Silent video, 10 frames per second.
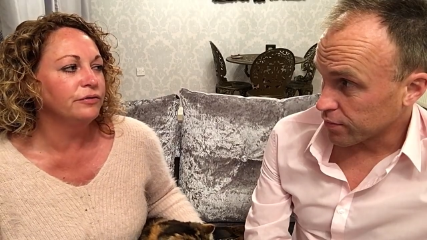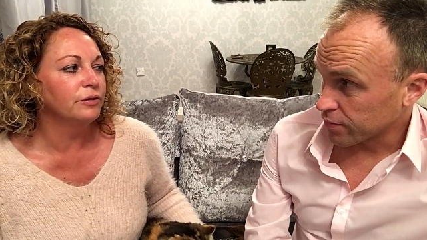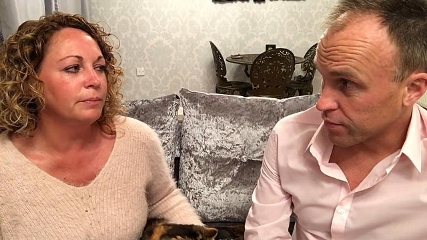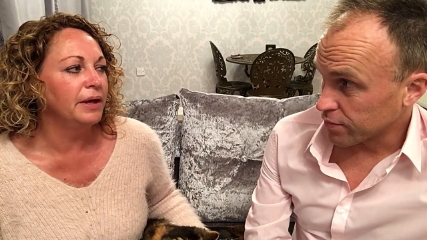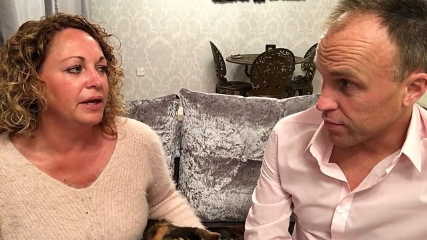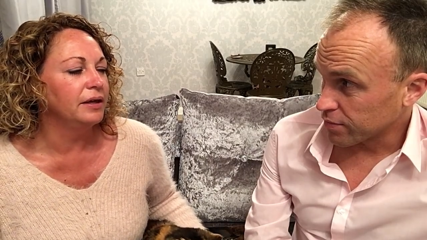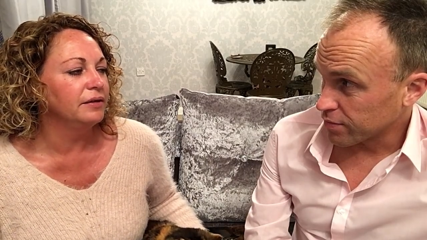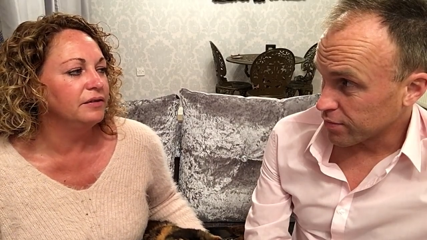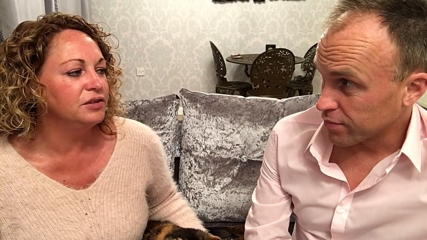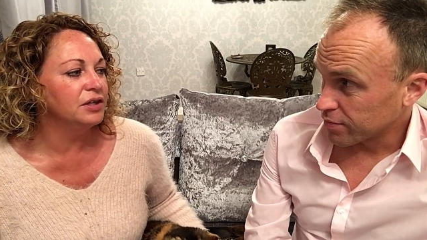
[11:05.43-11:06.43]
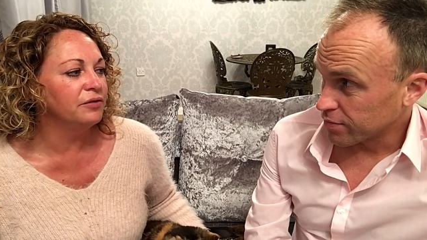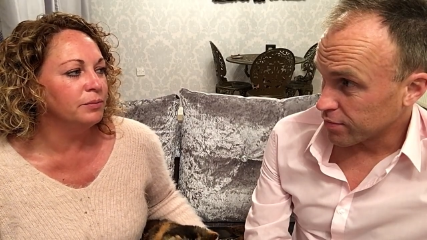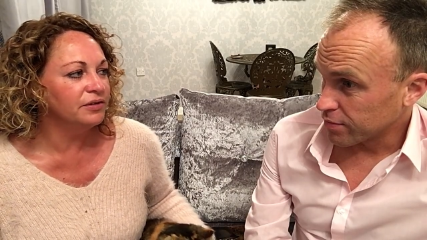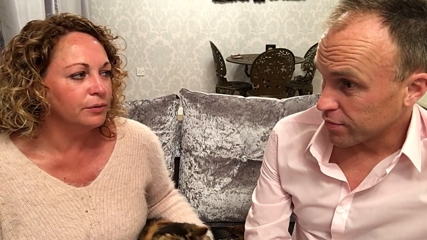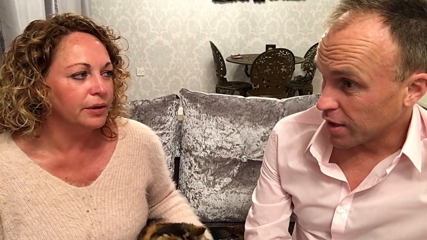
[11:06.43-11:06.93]
Speaker 1: from me? Did you give
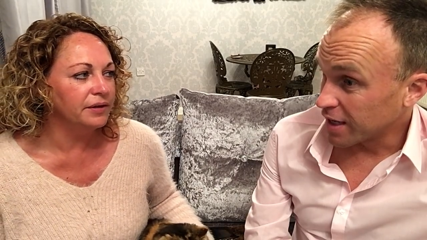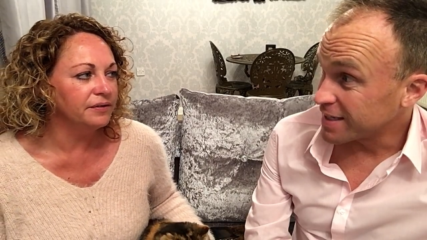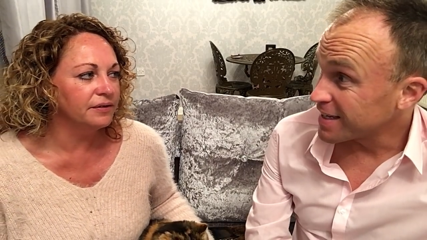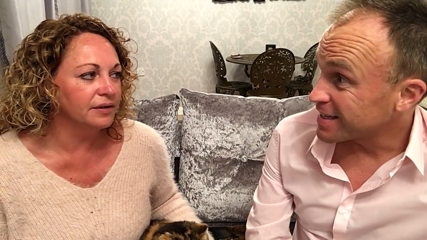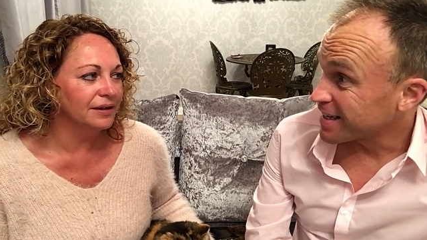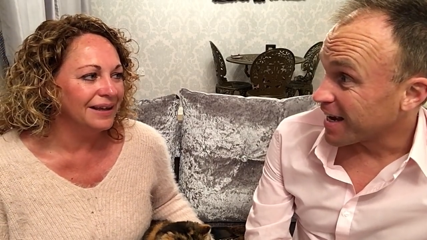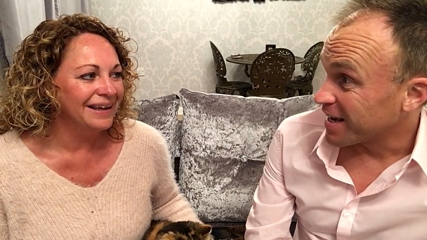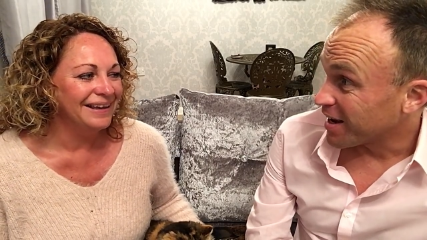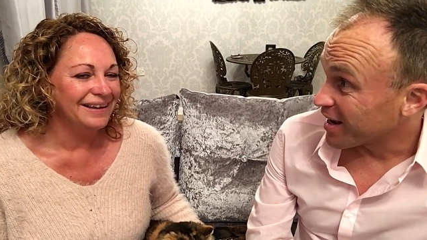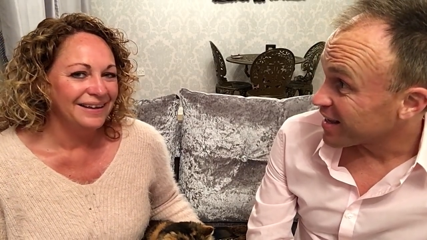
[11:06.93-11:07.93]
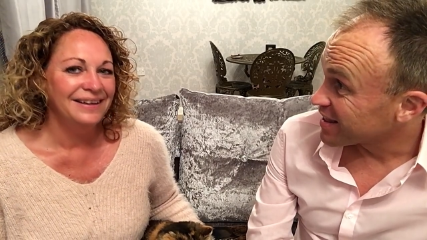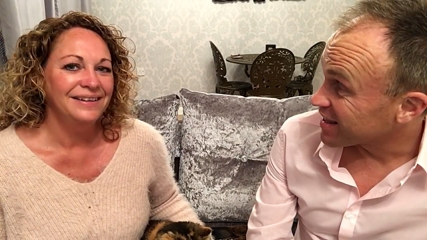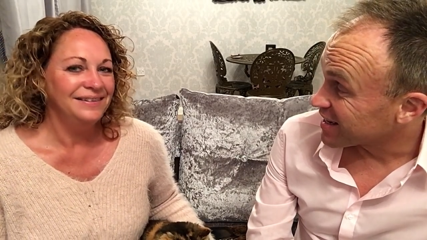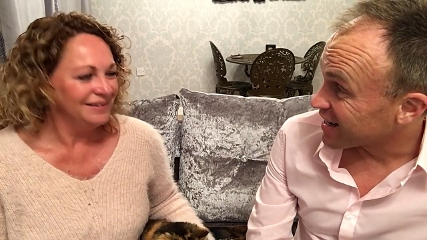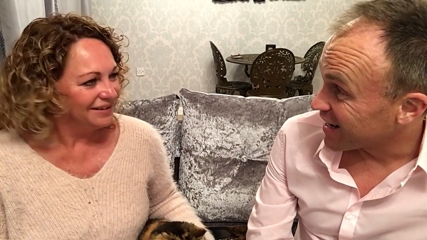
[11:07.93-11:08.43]
him a squeeze?
Speaker 2: I did say
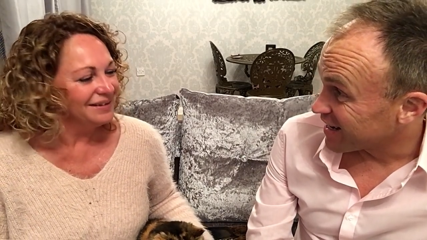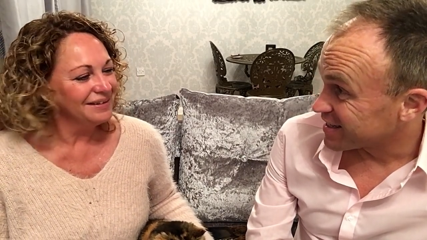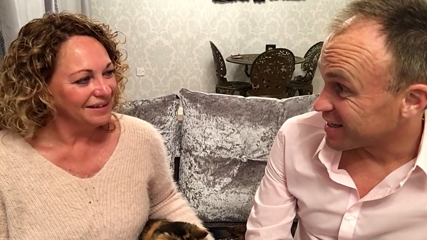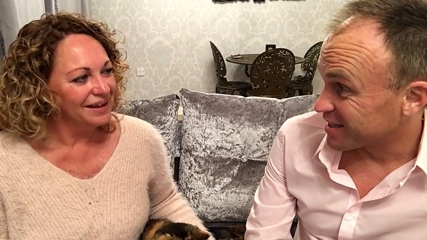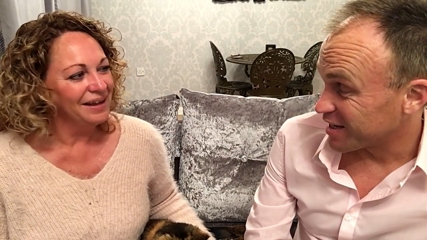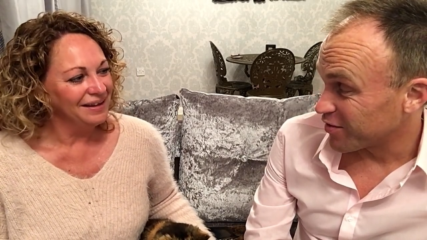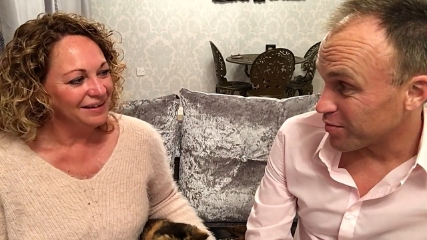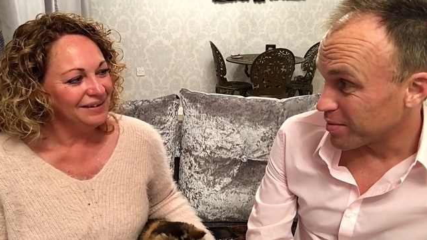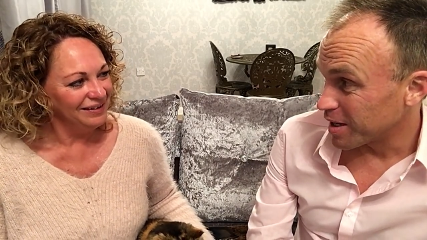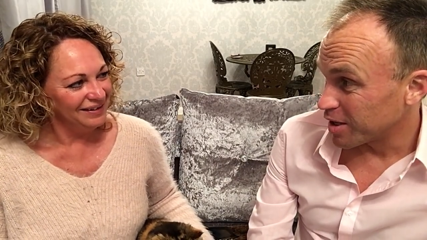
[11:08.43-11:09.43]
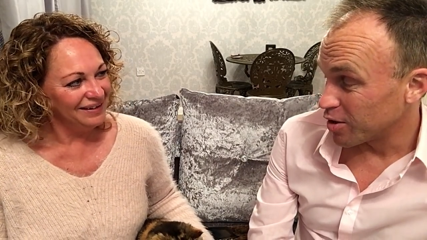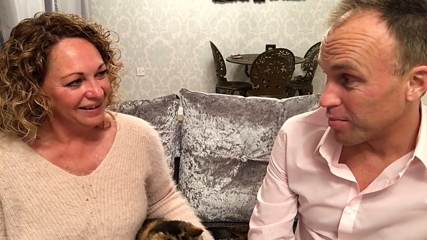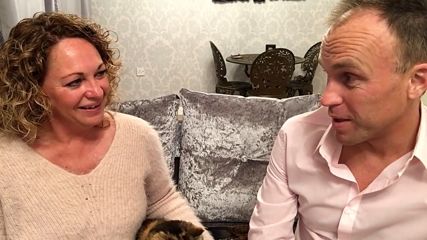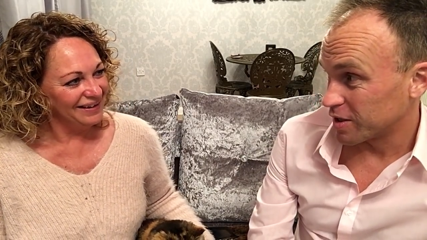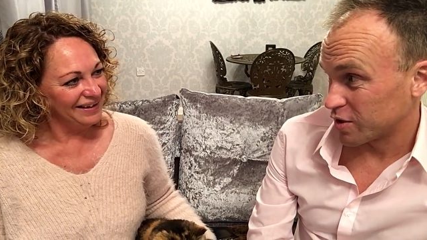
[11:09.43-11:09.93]
that Claire said to give you, you a
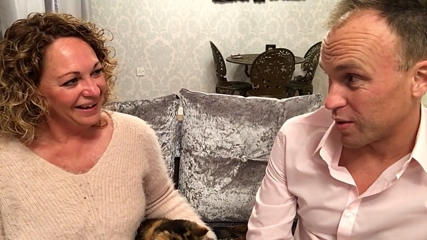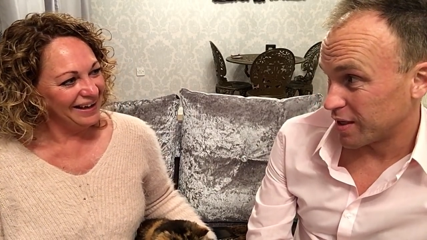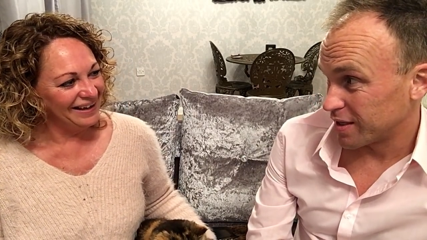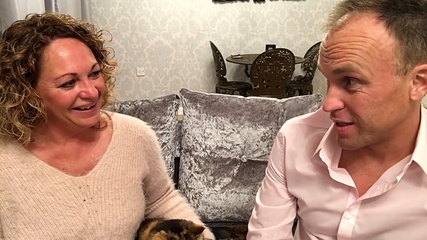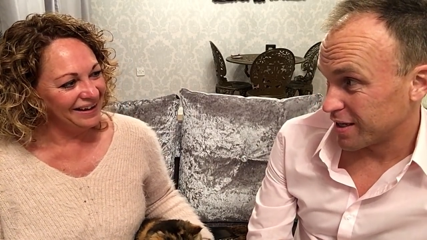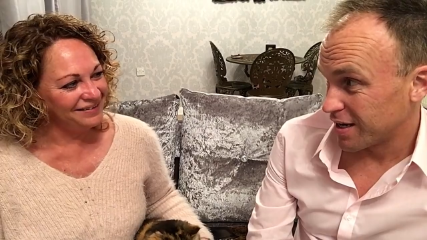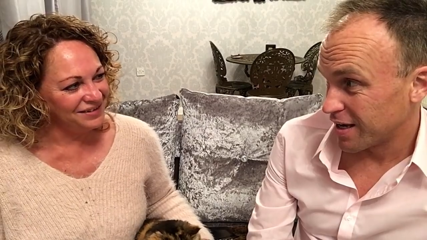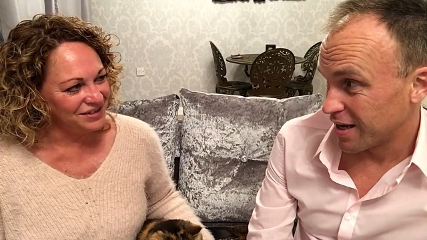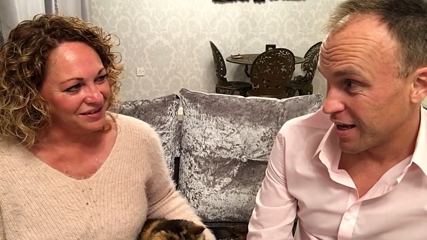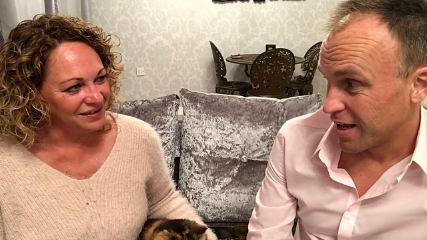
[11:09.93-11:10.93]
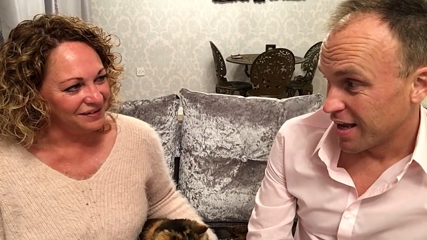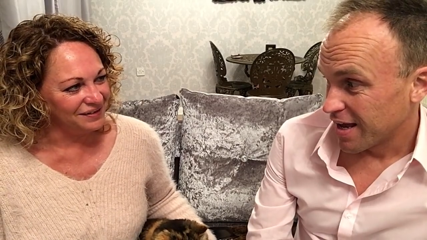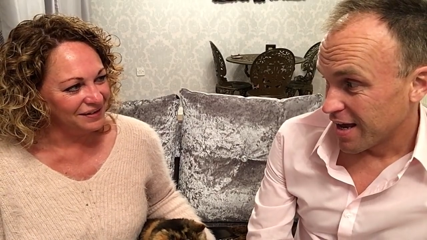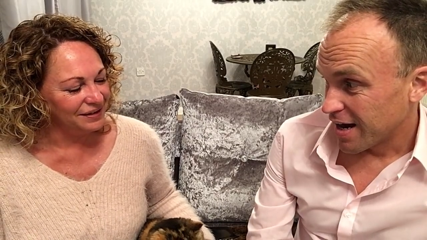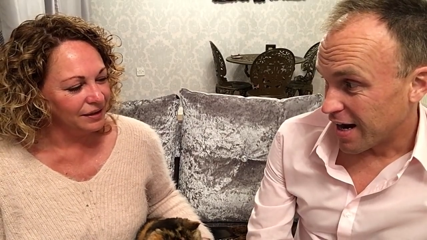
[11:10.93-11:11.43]
big squeeze.
Speaker 1: And did you, though?
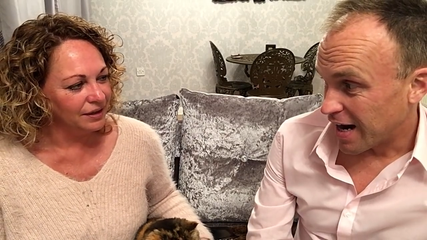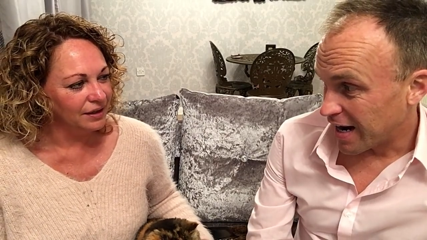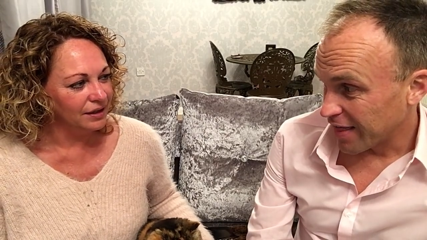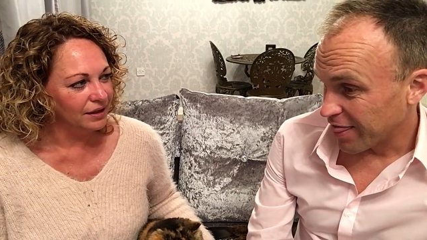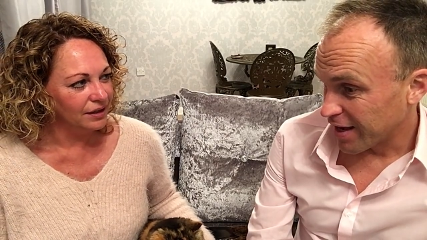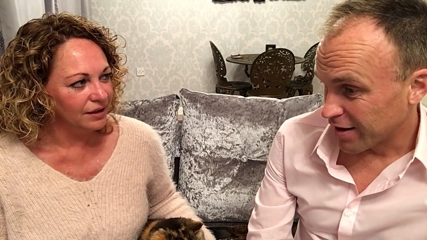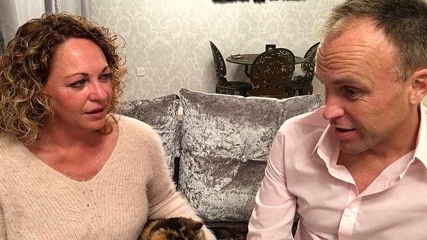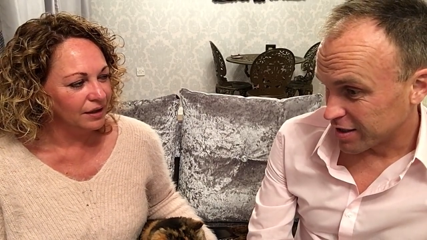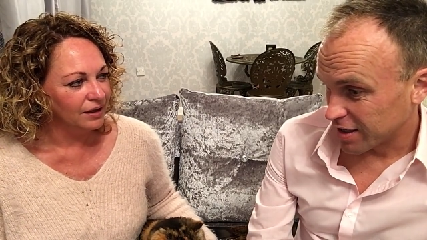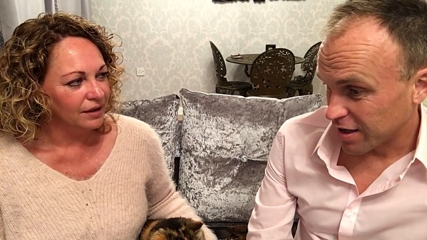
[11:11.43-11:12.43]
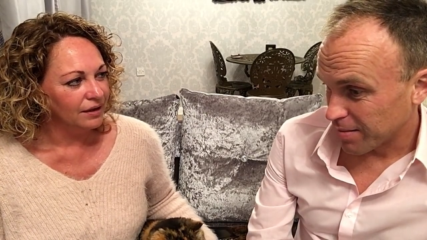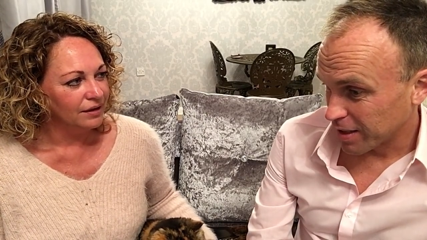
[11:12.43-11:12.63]
Speaker 2: And then I said, I'm